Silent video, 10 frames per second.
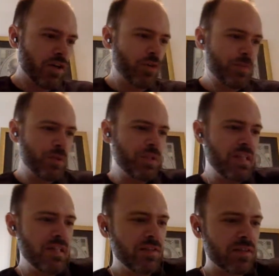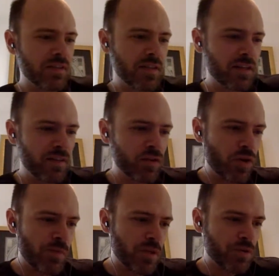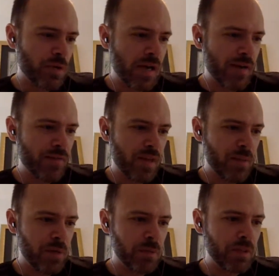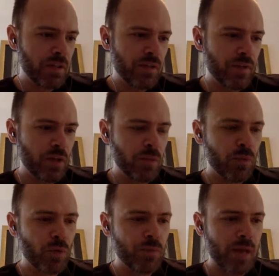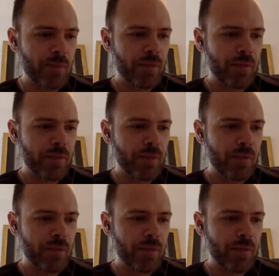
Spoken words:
Crypto deeds. Does CoinMetro have a publicly available roadmap?